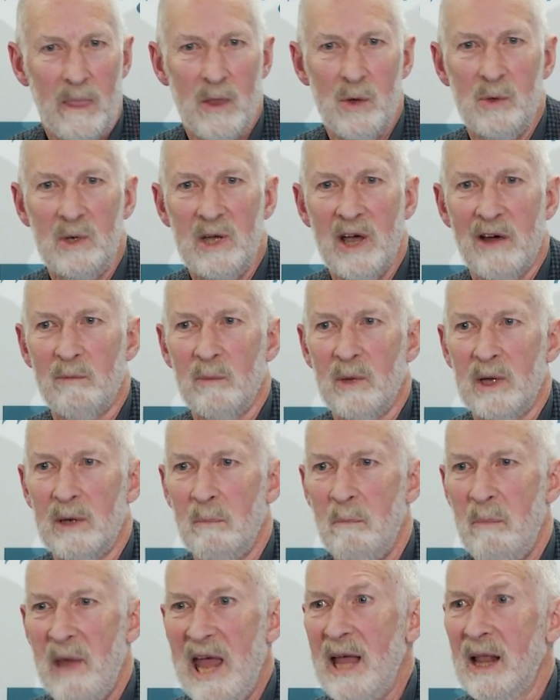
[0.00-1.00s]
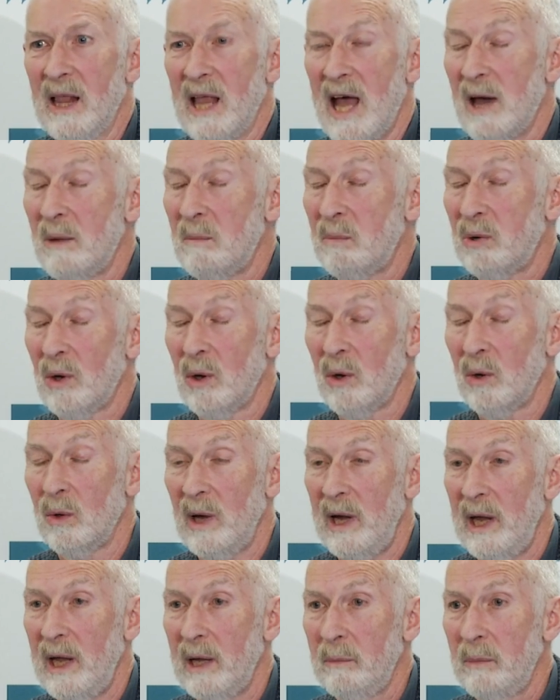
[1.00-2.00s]
new government bailout
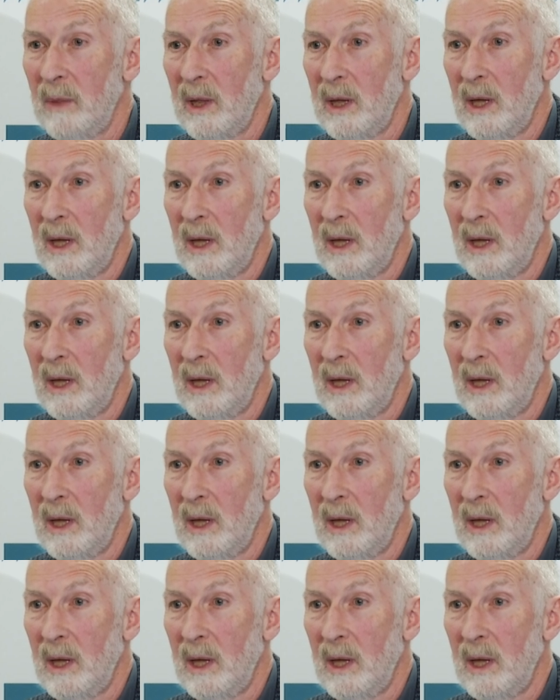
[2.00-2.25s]
program